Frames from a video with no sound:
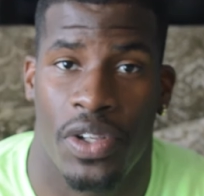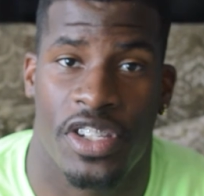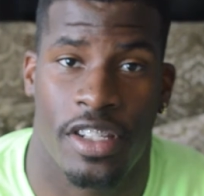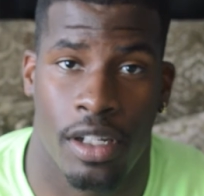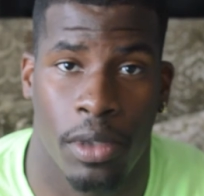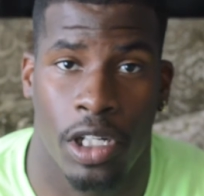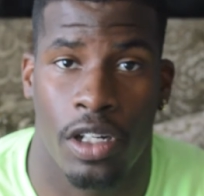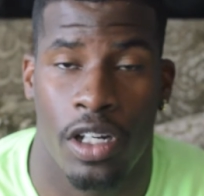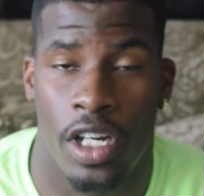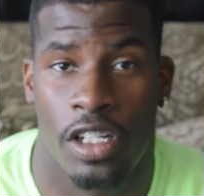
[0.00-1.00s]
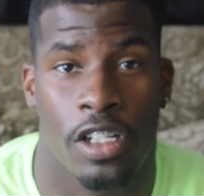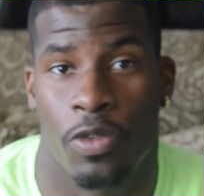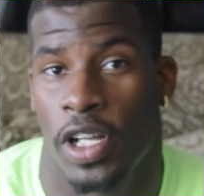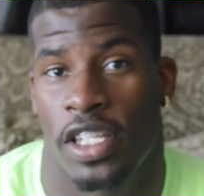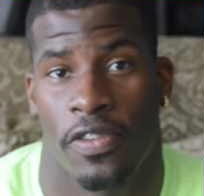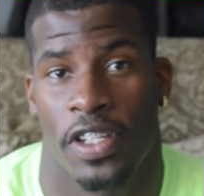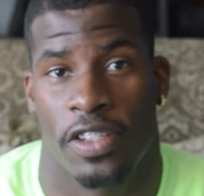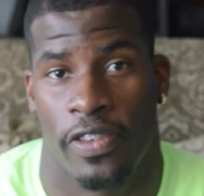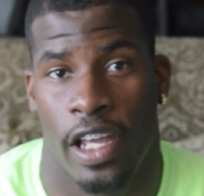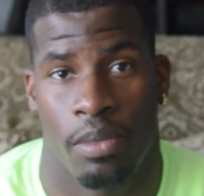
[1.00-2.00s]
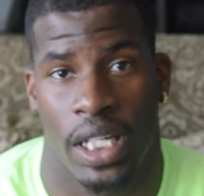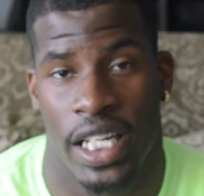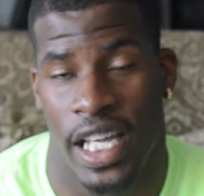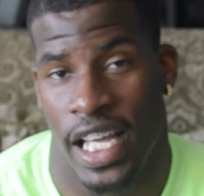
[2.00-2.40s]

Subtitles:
similar to the rest of his family.